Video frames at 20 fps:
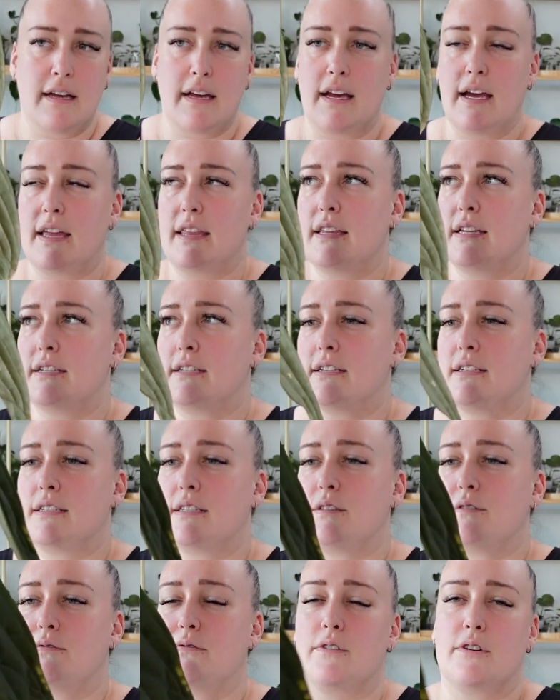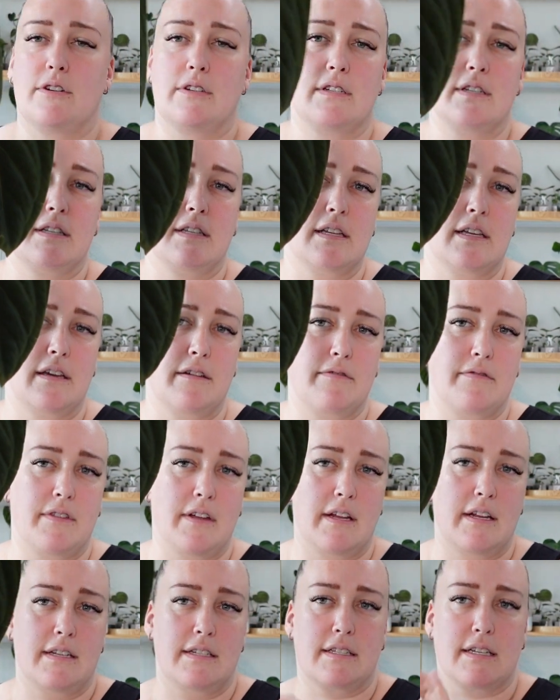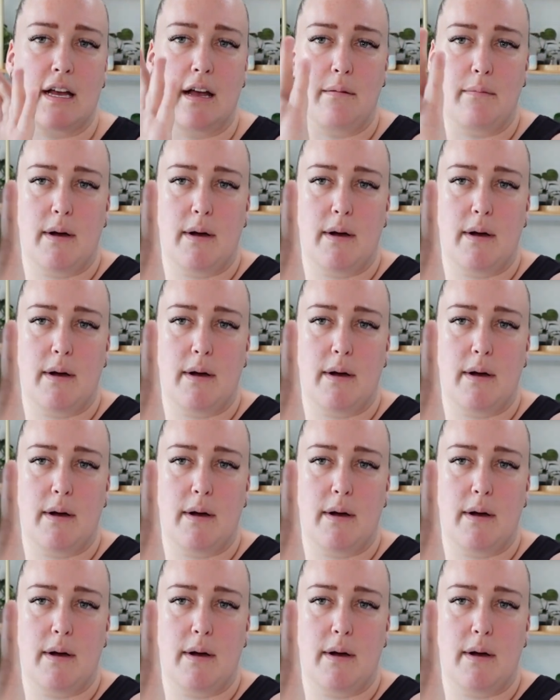And this is the first leaf that has come